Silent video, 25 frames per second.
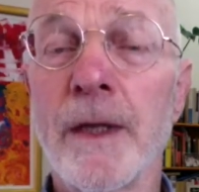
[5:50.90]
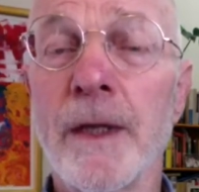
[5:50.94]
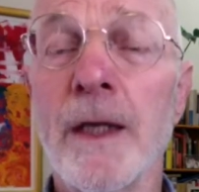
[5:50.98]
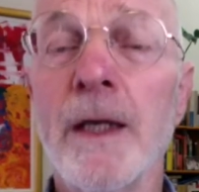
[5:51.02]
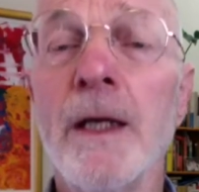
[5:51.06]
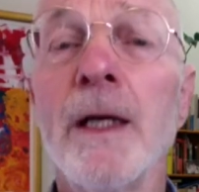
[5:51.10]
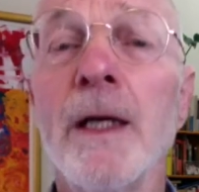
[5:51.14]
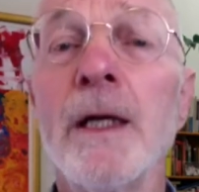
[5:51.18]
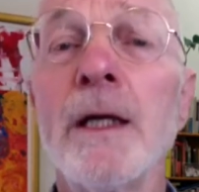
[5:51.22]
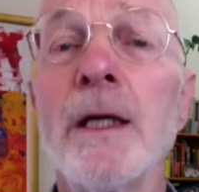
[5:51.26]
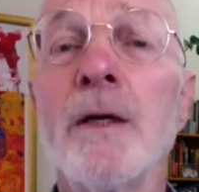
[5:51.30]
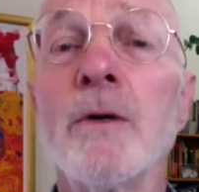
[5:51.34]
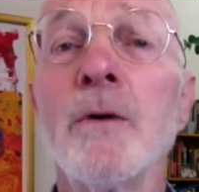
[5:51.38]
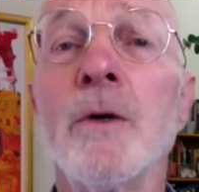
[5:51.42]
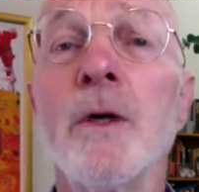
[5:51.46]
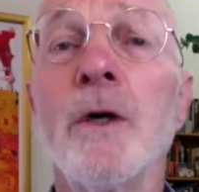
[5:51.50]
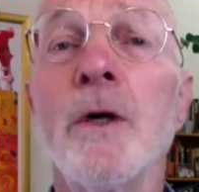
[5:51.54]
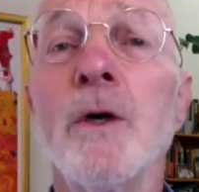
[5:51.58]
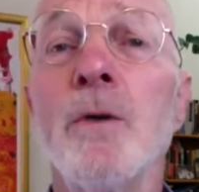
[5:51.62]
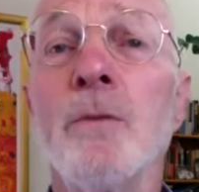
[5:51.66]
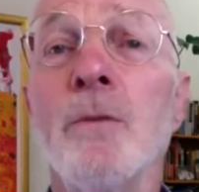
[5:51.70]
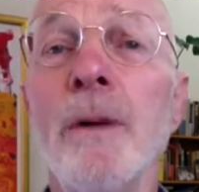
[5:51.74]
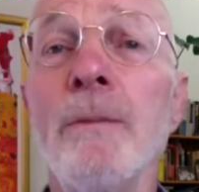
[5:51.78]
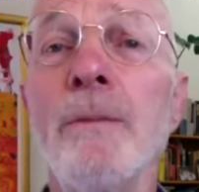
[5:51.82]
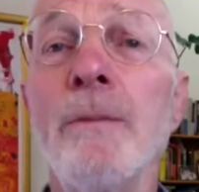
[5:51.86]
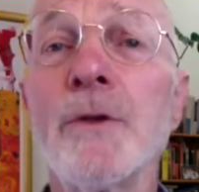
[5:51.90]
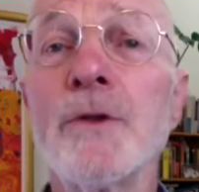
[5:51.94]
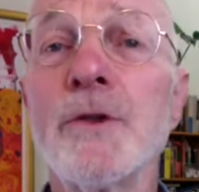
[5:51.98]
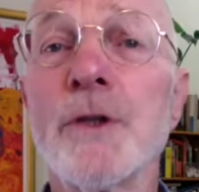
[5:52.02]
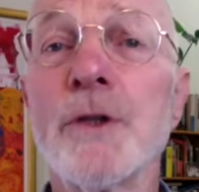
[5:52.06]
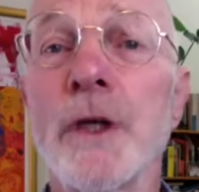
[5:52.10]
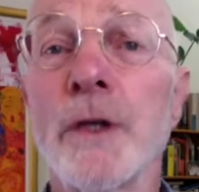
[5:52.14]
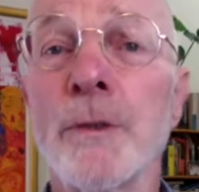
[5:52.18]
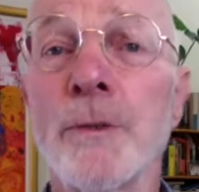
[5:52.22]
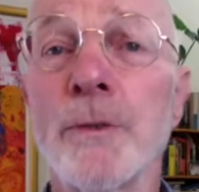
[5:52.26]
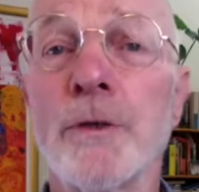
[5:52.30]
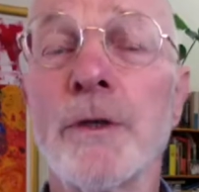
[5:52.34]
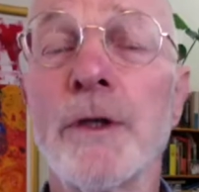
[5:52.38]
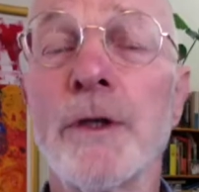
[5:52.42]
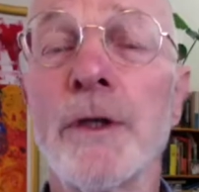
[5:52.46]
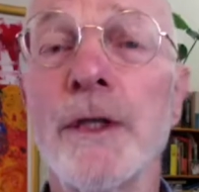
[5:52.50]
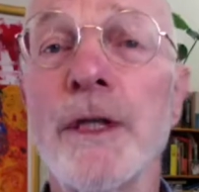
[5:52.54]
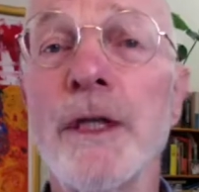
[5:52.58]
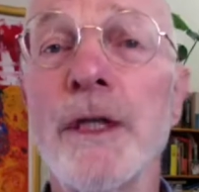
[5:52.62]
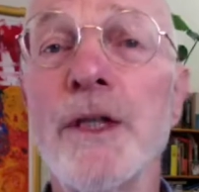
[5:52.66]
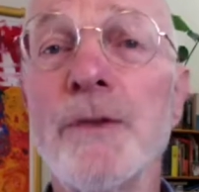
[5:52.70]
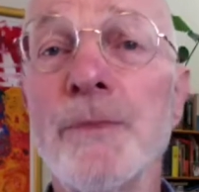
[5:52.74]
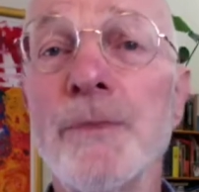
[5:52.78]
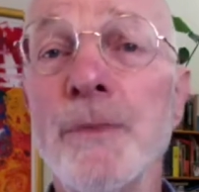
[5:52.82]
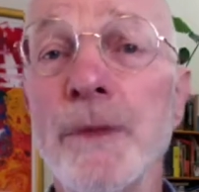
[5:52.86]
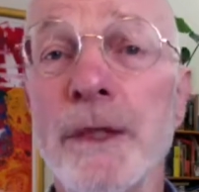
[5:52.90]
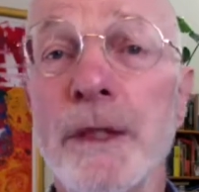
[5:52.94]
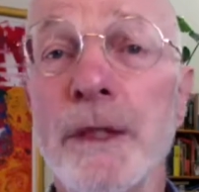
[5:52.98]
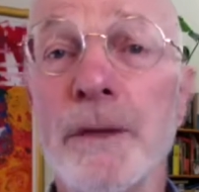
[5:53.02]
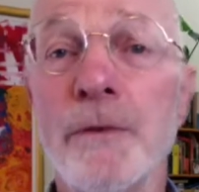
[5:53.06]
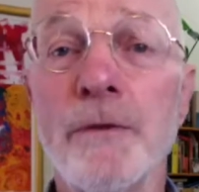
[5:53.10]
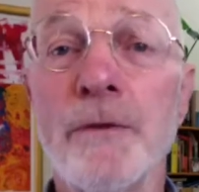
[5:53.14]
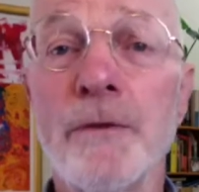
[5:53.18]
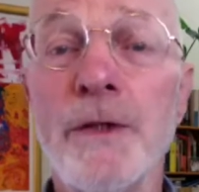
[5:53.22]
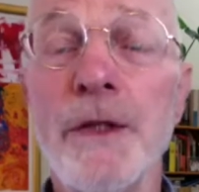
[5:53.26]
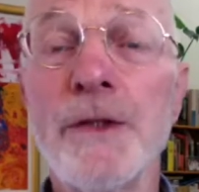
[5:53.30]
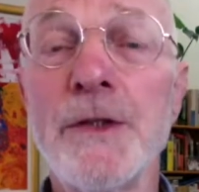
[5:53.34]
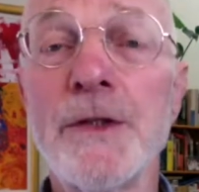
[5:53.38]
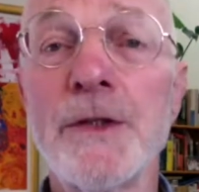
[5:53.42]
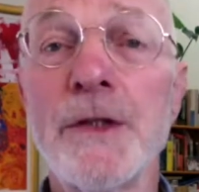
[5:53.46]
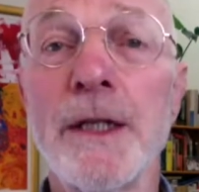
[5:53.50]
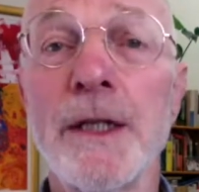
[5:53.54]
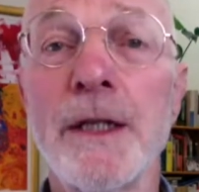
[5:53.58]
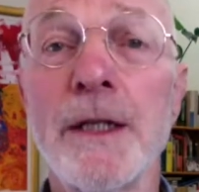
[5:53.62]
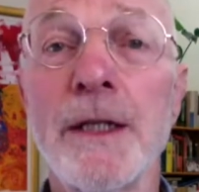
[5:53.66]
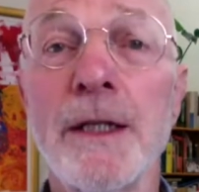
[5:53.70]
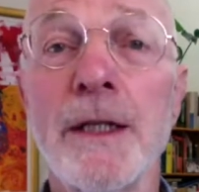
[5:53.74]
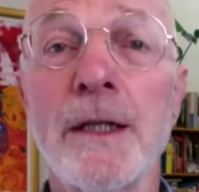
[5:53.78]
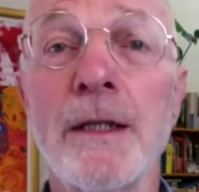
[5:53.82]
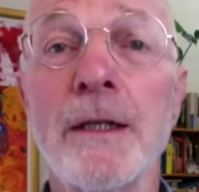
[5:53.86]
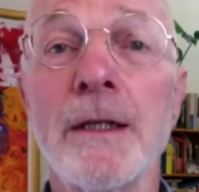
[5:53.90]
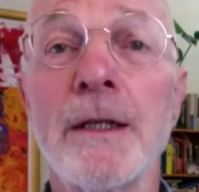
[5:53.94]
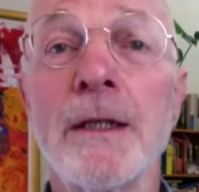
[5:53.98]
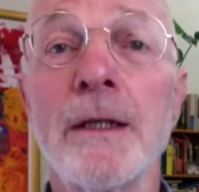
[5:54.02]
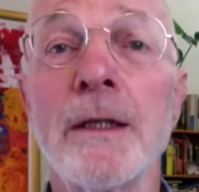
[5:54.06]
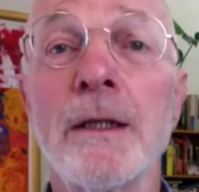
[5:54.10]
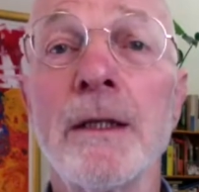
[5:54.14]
And now, one more time, with the knees bent up, feet standing,